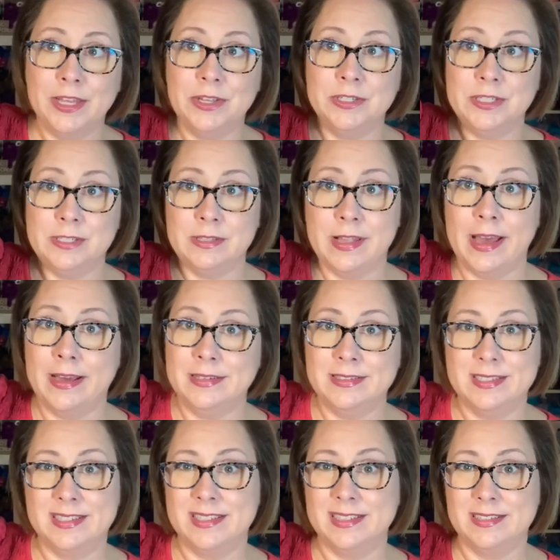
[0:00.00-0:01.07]
you
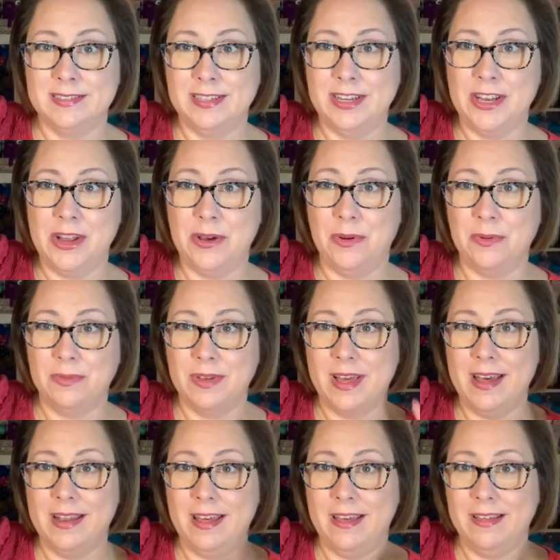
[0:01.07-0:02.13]
that's, you know,
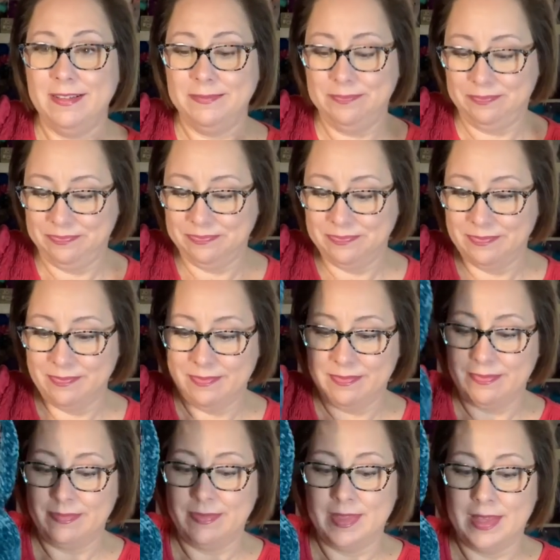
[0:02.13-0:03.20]
kind of
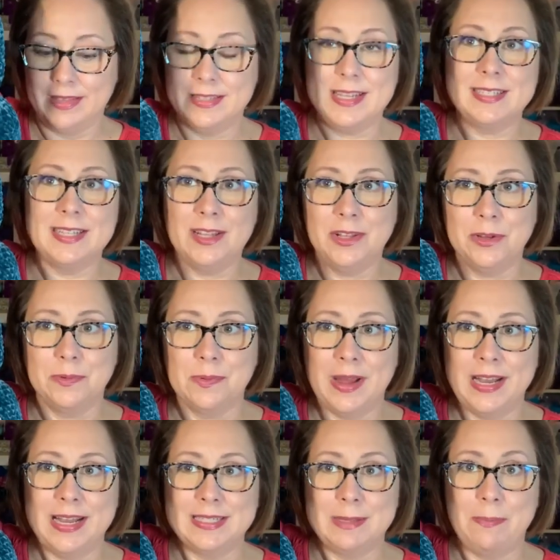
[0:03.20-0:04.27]
doesn't look
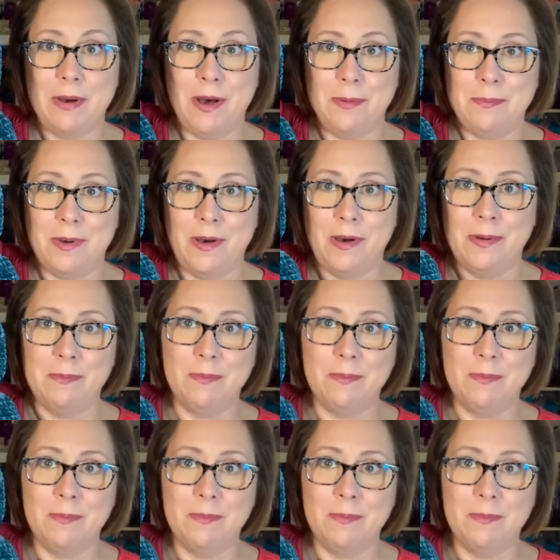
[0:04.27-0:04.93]
right as a pom-pom